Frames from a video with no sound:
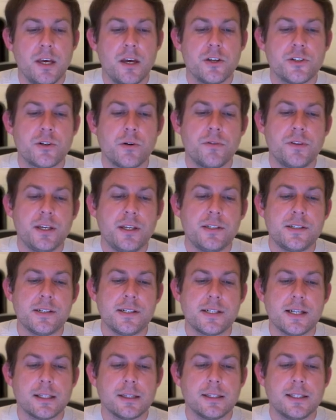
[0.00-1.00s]
So this
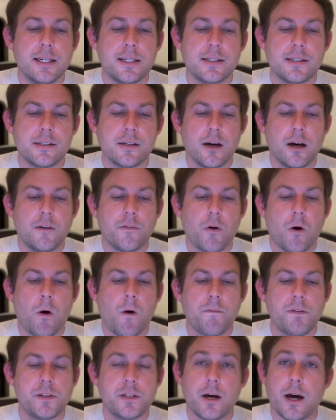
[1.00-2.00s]
is a list of
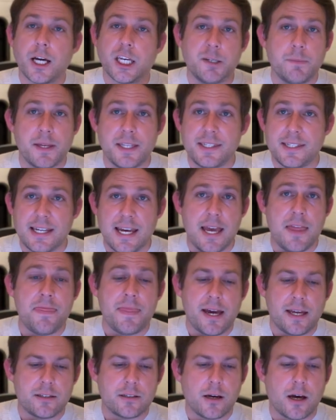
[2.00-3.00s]
all the documents in
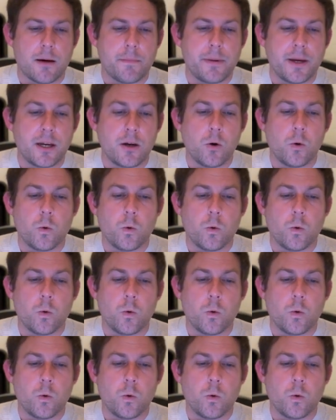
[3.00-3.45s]
that topic